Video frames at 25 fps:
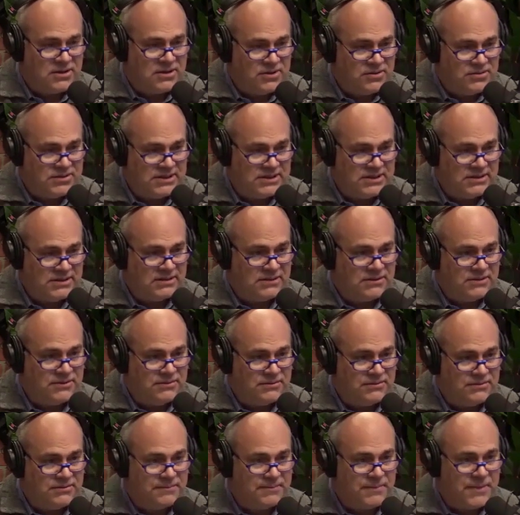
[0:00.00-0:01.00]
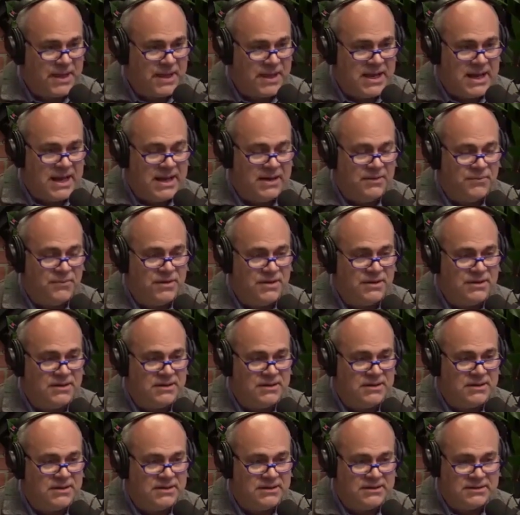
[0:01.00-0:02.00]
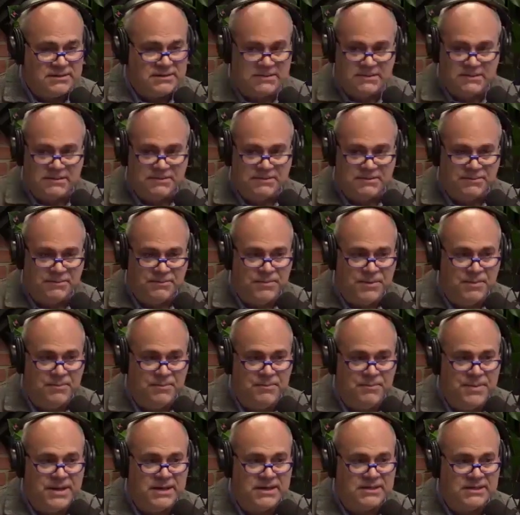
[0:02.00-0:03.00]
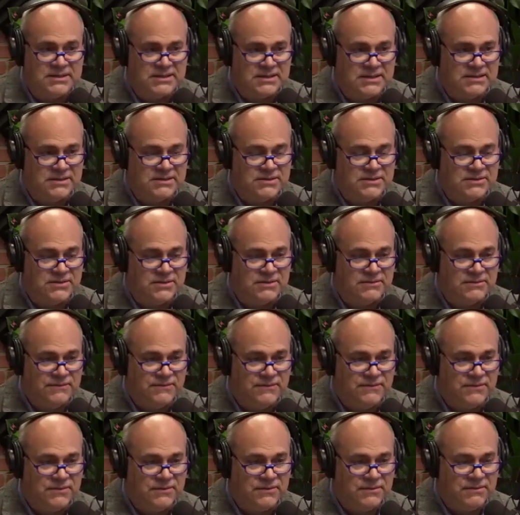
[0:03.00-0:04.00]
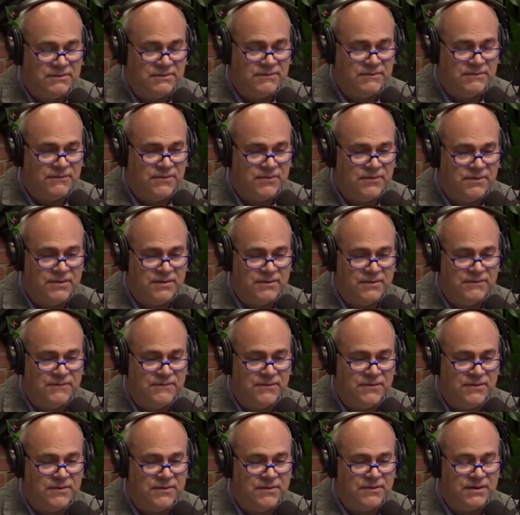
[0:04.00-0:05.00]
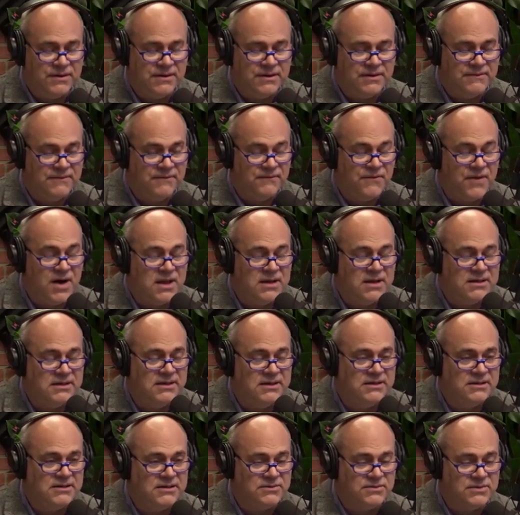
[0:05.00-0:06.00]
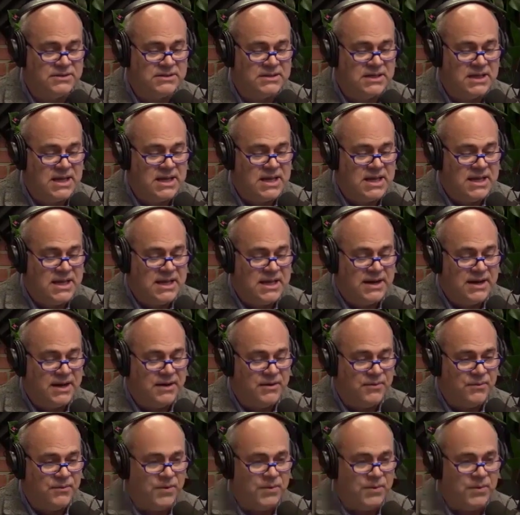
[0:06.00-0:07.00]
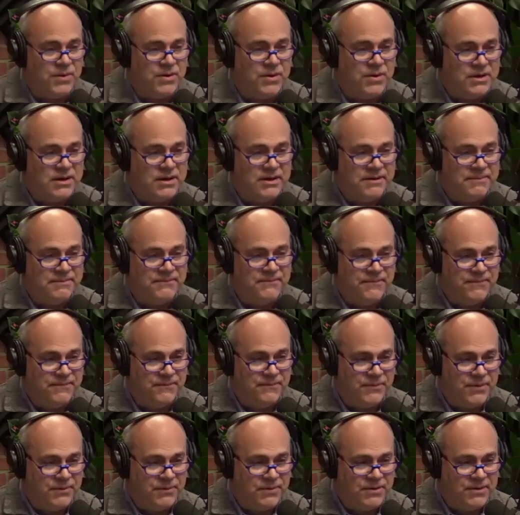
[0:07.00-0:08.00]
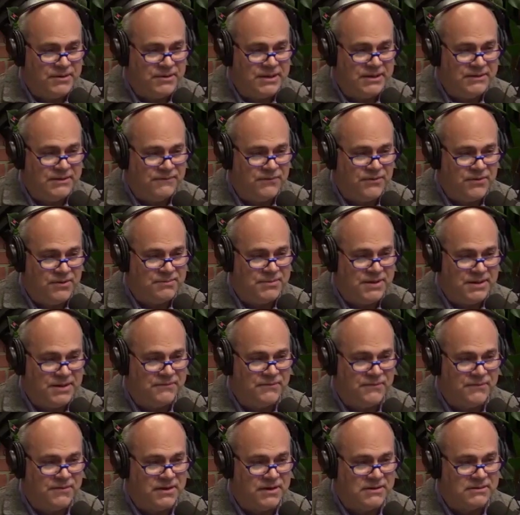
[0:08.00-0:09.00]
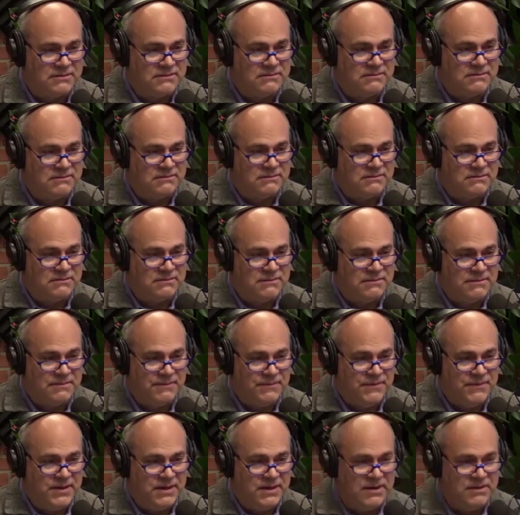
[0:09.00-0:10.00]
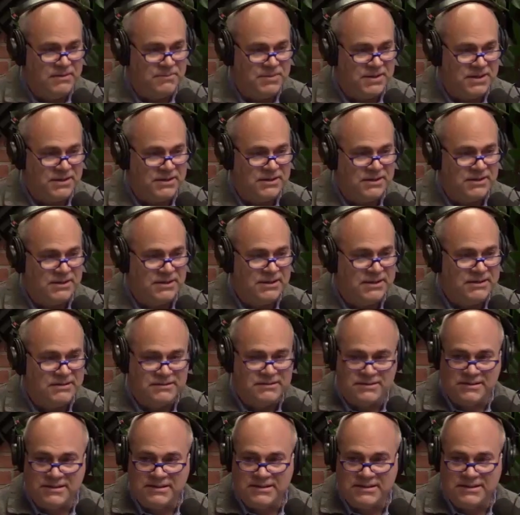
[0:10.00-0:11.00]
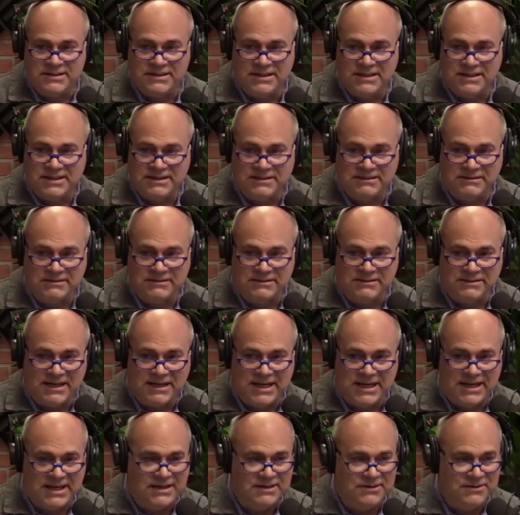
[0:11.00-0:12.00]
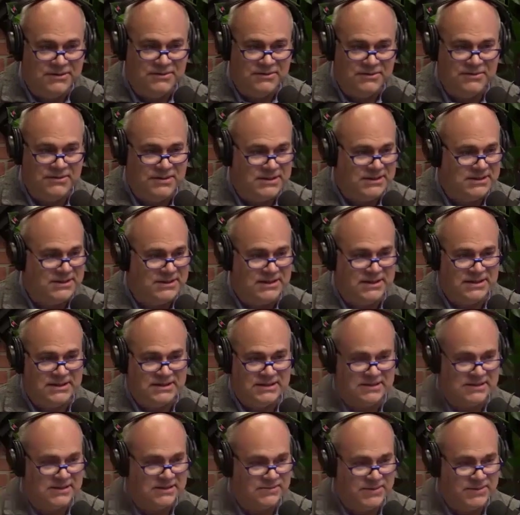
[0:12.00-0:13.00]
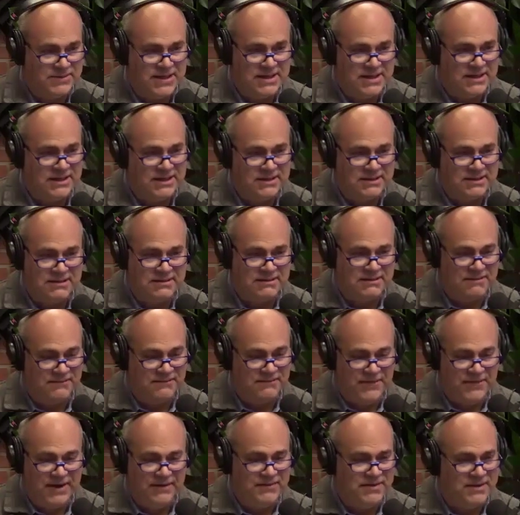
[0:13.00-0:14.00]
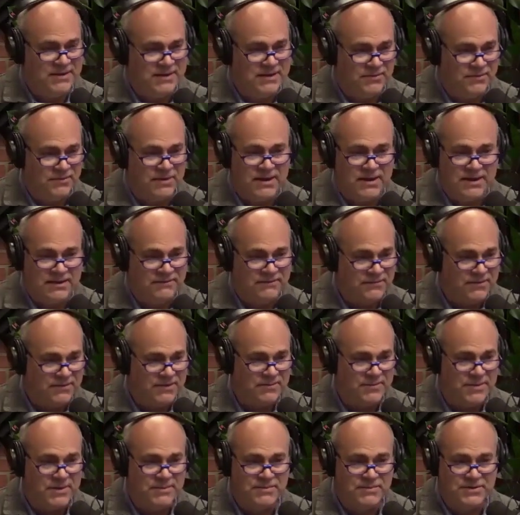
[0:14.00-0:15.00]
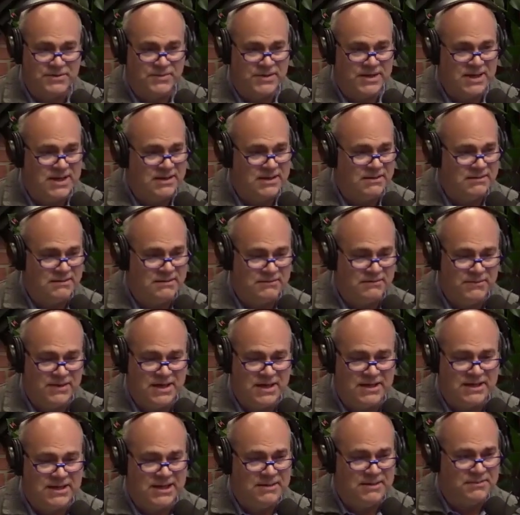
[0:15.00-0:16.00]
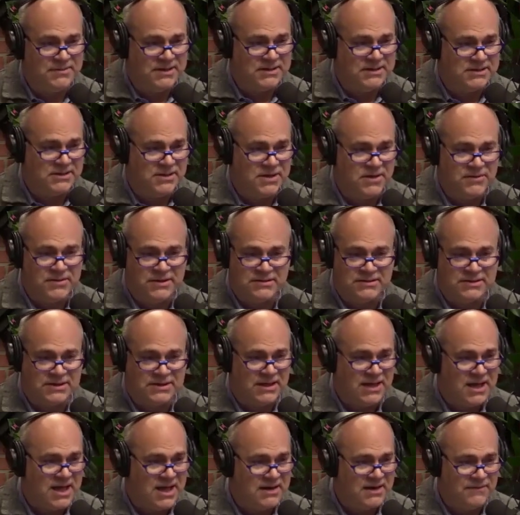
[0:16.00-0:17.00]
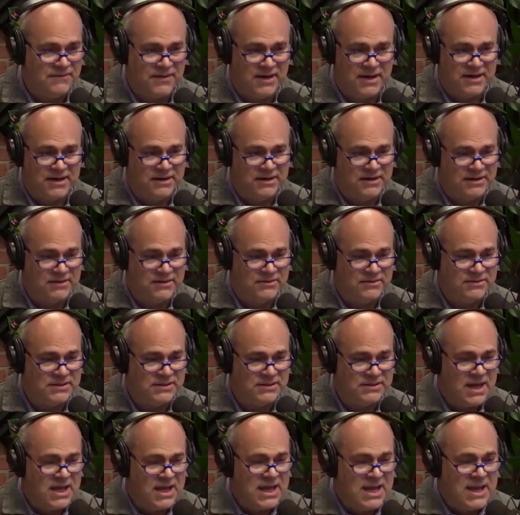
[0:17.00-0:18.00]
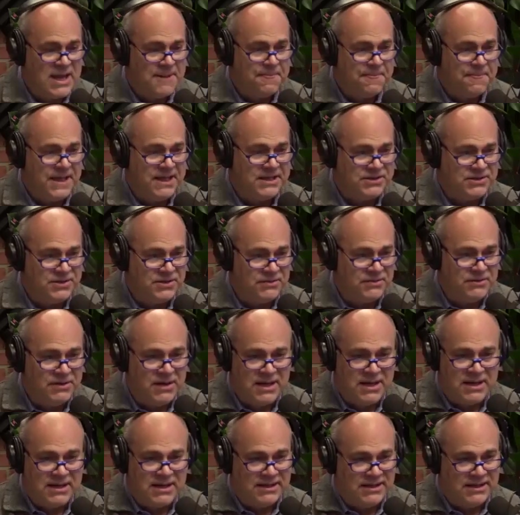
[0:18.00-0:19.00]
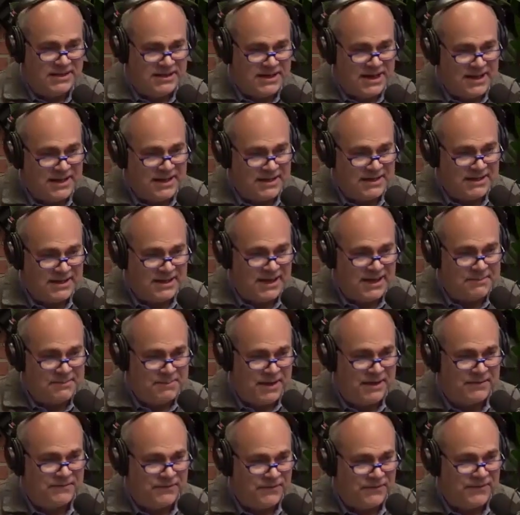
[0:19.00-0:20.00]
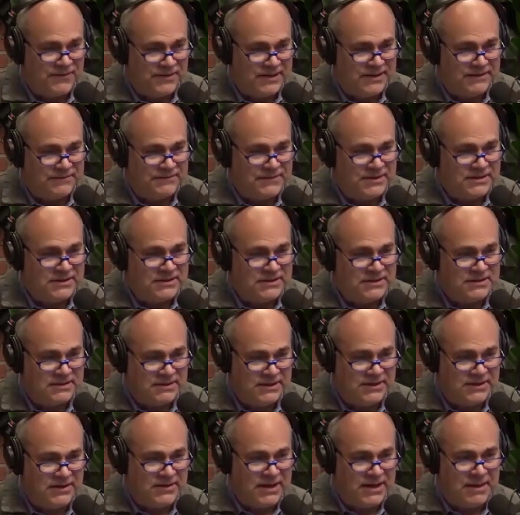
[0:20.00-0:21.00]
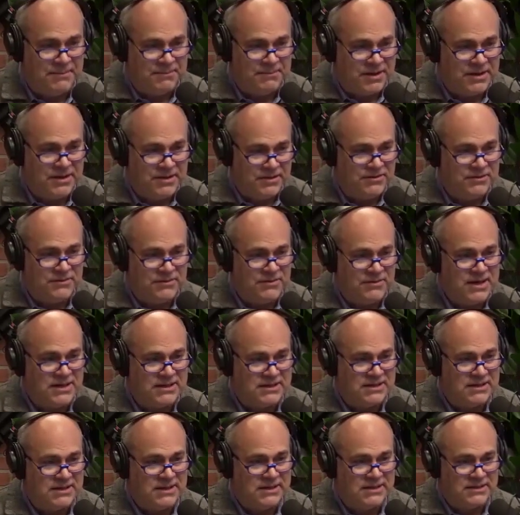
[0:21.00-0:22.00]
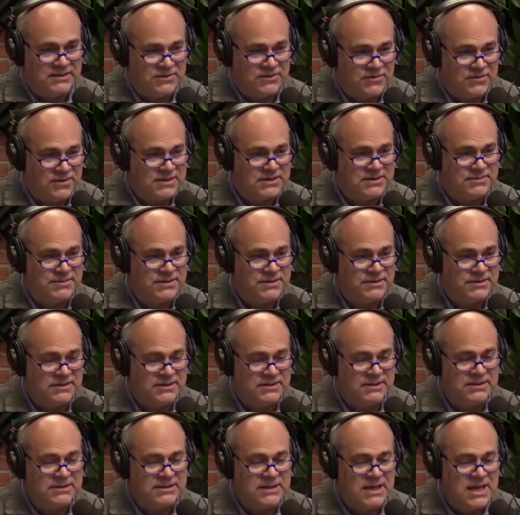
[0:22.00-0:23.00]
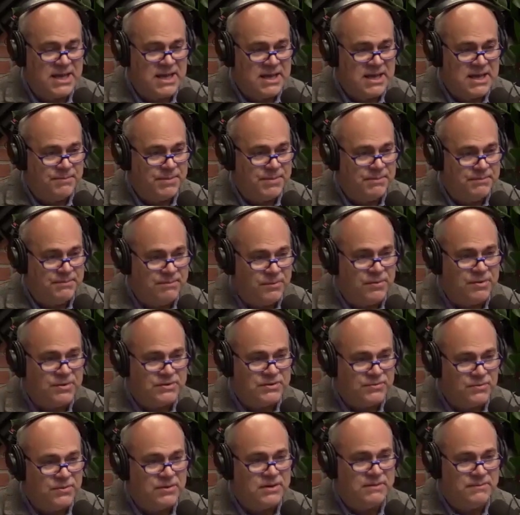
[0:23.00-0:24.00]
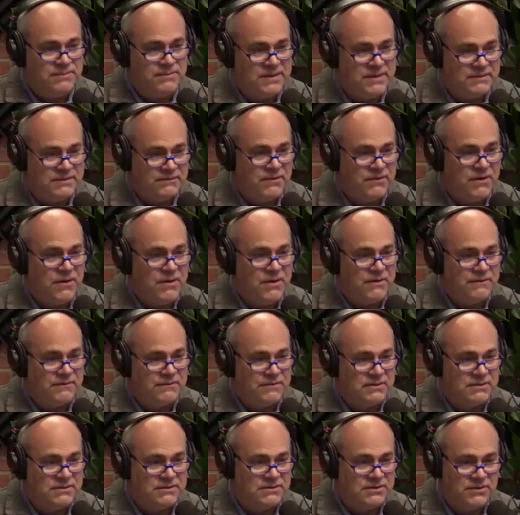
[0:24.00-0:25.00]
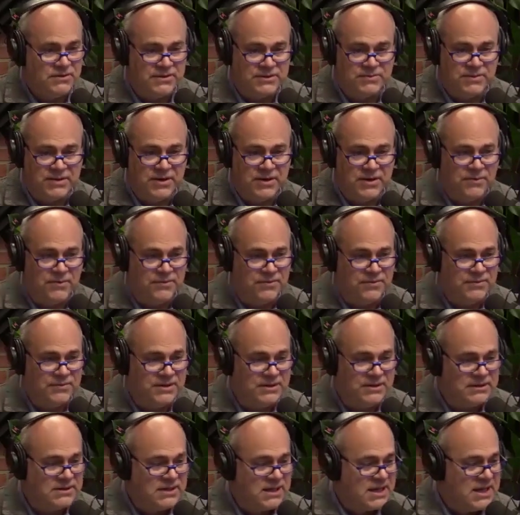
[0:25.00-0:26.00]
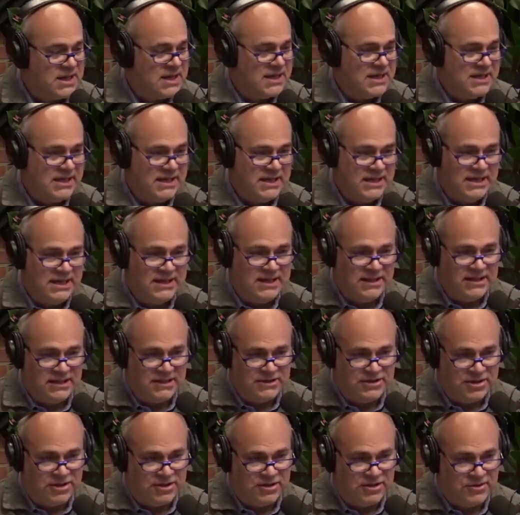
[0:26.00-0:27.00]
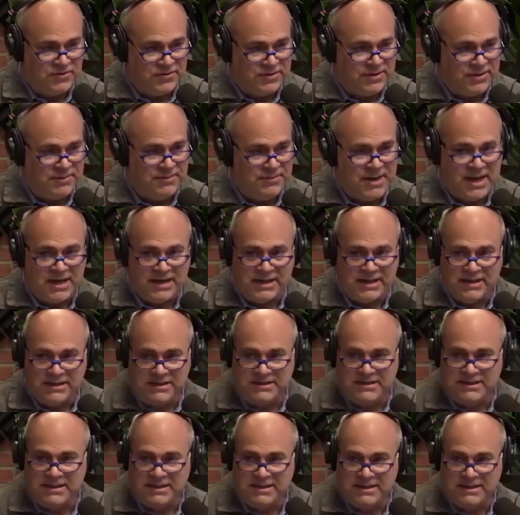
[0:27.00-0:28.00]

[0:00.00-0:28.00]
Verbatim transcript: closing the loop and one of the things the biggest concern for for for volunteers was we weren't up we weren't informed up front mm-hmm. you know but a good leader is going to say look i got to do these things because we got to get everything ready for the members we got to we got to keep things going there's a lot of unknowns and so kind of that thing i beg for forgiveness you know i'm going to do the right thing trust me on this but boards want to be involved mm-hmm. so as we go through this anything that you can do on the back end to